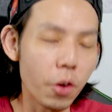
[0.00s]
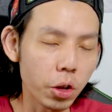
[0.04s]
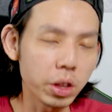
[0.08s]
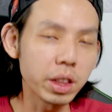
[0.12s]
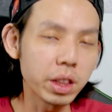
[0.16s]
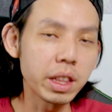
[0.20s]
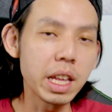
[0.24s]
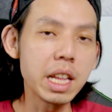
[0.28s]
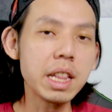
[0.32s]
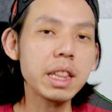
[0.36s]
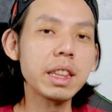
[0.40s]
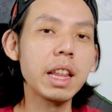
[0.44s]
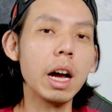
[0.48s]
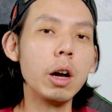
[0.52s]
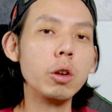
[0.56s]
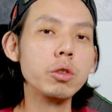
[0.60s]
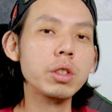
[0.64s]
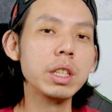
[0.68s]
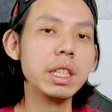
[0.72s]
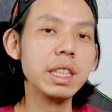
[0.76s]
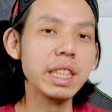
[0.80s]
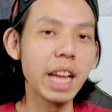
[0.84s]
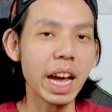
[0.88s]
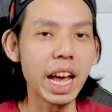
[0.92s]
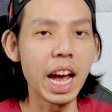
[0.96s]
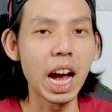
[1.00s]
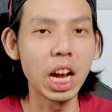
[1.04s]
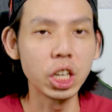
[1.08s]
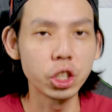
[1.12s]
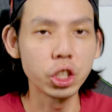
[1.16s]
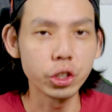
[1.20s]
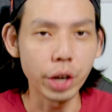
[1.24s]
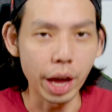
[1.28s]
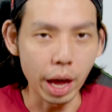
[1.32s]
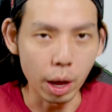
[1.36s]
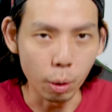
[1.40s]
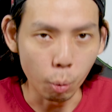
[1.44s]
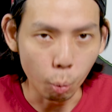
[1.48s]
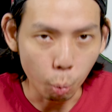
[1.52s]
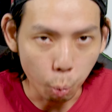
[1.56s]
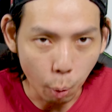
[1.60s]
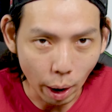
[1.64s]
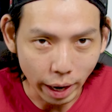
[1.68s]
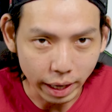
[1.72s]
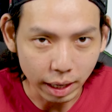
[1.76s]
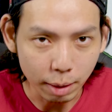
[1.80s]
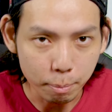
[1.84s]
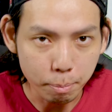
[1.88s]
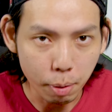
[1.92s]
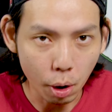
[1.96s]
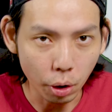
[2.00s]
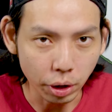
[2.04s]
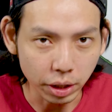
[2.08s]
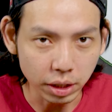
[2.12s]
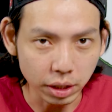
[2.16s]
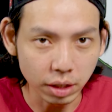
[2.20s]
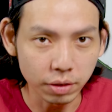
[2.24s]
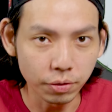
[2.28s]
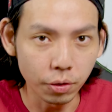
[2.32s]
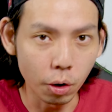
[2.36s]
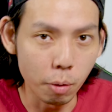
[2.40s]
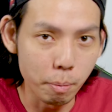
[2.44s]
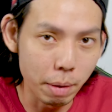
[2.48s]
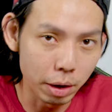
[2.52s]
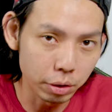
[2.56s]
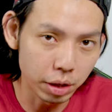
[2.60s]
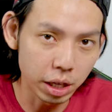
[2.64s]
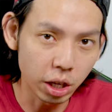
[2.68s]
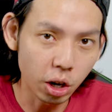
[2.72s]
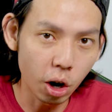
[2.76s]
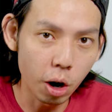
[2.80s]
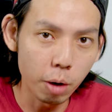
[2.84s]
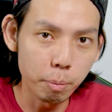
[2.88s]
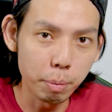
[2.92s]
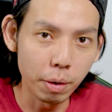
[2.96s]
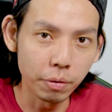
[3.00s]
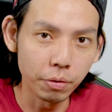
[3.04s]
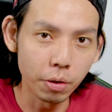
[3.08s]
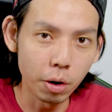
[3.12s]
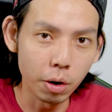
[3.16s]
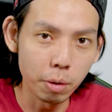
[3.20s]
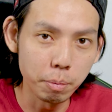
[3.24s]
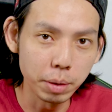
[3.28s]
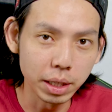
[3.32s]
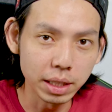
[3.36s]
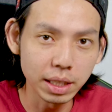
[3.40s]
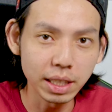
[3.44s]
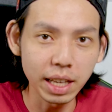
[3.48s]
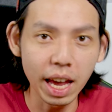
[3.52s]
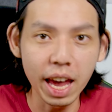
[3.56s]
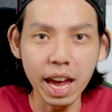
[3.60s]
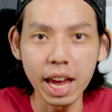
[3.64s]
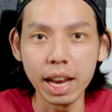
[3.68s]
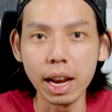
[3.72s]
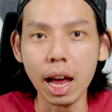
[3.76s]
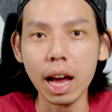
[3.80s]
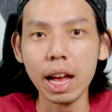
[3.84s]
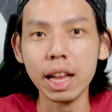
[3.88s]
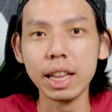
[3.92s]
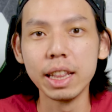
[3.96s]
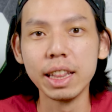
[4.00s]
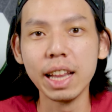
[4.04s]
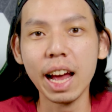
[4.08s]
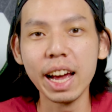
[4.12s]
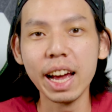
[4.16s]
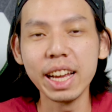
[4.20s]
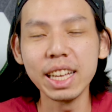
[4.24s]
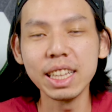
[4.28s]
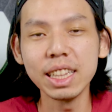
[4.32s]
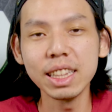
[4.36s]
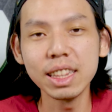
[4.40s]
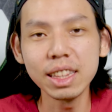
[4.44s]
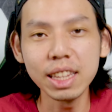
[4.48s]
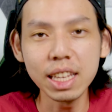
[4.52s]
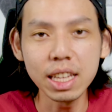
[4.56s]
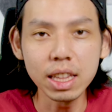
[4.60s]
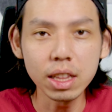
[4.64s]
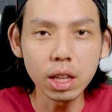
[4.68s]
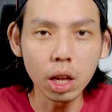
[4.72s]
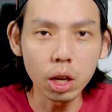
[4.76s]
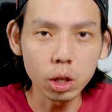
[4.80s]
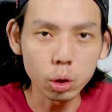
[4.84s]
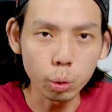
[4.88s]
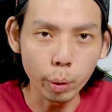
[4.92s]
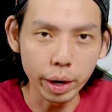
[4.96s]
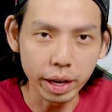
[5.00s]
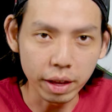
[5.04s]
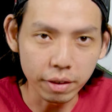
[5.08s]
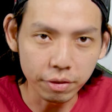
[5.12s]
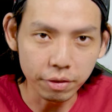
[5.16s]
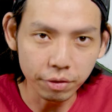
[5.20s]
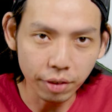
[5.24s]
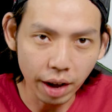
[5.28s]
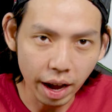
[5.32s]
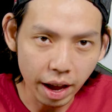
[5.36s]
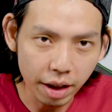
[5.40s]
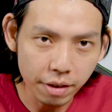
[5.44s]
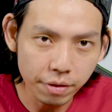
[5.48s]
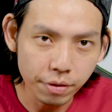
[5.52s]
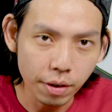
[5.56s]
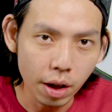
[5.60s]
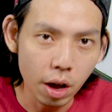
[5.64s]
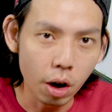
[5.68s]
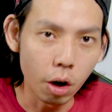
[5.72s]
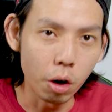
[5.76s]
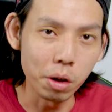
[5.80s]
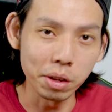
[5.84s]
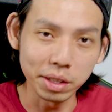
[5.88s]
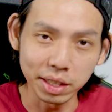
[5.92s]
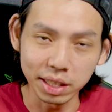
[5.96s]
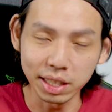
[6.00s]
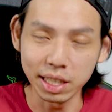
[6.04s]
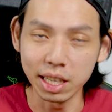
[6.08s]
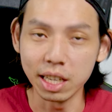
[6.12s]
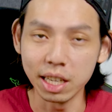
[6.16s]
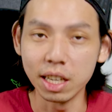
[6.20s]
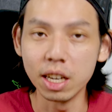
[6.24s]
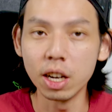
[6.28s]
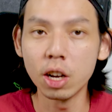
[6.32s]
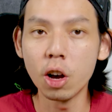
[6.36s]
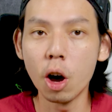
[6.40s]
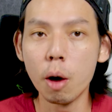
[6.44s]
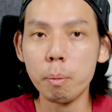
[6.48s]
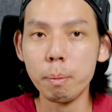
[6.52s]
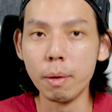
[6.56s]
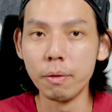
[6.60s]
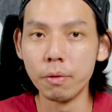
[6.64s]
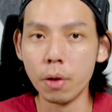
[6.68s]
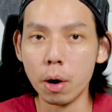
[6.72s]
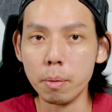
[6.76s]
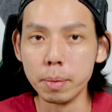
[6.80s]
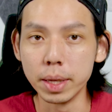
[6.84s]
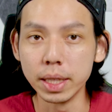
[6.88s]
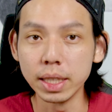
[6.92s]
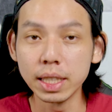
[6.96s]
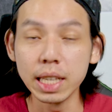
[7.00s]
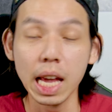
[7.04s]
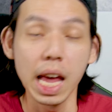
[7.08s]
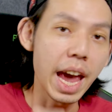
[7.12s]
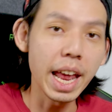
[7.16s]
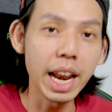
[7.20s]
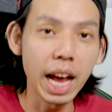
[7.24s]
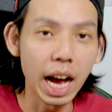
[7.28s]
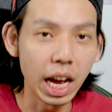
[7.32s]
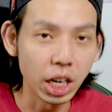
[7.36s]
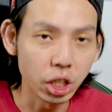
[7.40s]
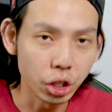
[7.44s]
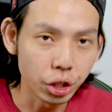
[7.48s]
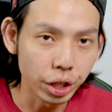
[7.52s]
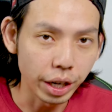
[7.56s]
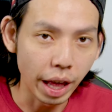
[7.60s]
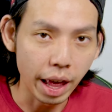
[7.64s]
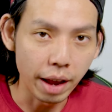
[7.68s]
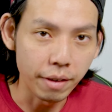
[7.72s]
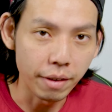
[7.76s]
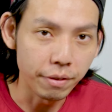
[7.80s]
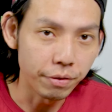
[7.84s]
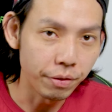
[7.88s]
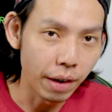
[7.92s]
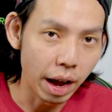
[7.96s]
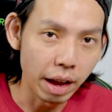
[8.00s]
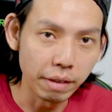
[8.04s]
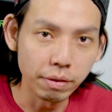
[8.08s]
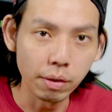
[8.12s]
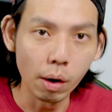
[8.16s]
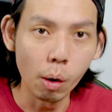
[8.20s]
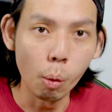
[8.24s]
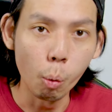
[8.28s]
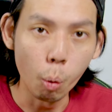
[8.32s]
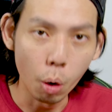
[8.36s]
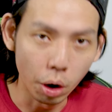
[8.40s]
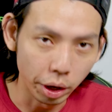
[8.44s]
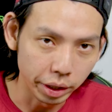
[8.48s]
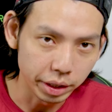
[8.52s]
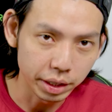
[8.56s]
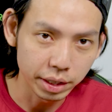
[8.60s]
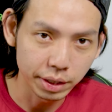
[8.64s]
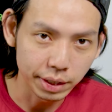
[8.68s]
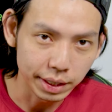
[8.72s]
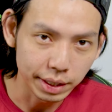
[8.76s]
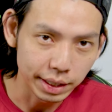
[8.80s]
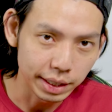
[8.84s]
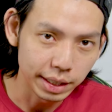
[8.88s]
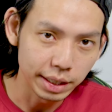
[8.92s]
14,901 points for multi-core performance and 1925 on single core performance at 105 watts.